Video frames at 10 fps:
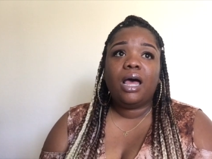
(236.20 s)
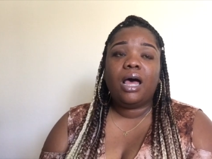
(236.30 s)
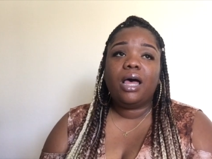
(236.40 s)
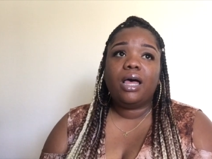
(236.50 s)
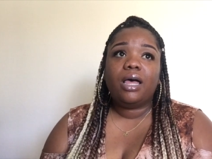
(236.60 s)

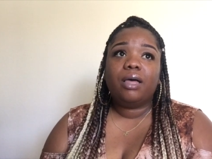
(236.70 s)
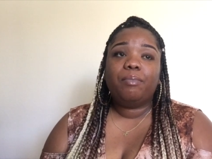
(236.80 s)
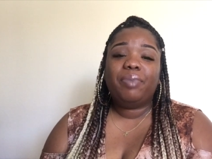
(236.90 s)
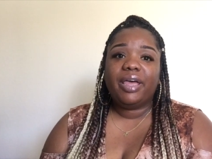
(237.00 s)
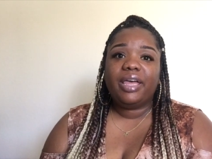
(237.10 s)

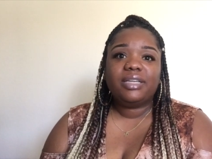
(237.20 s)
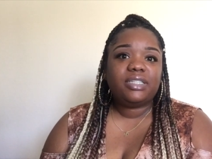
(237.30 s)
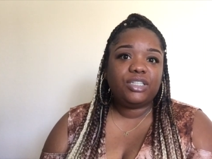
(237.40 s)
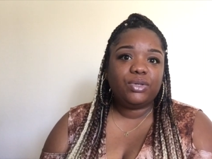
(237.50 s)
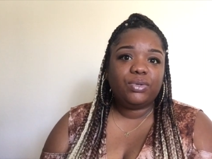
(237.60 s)
but it's
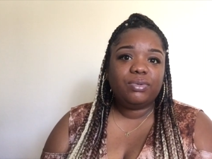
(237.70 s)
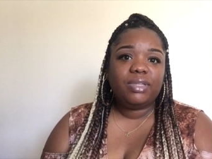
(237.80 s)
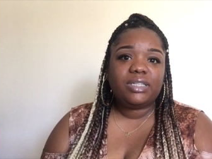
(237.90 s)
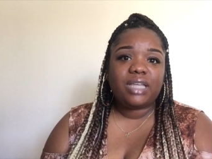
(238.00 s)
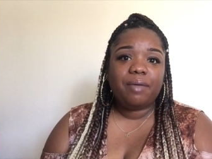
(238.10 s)
still
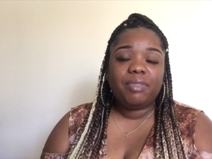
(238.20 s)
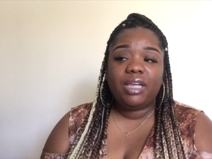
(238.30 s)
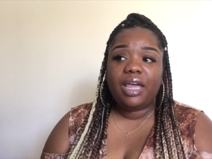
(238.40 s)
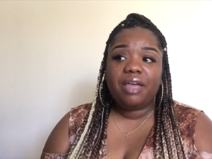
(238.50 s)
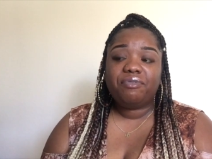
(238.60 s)
the same
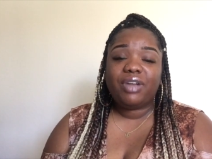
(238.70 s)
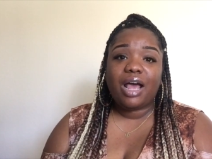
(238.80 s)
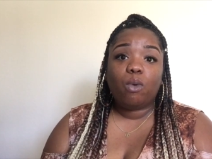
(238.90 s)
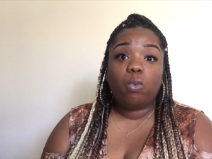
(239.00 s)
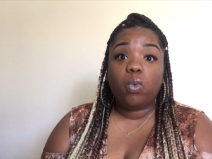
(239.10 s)
thing, if
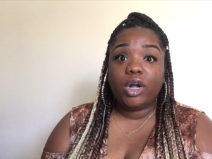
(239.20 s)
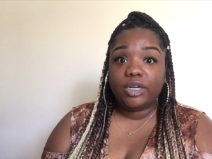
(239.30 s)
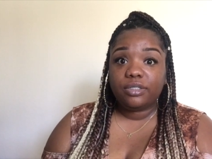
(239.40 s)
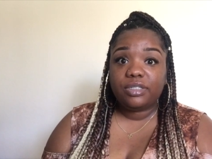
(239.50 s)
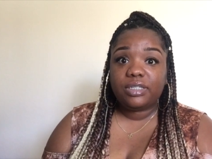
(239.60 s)
not
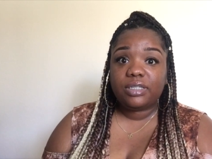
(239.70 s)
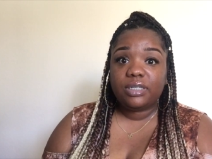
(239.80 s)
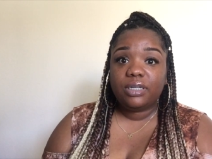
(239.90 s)
worse,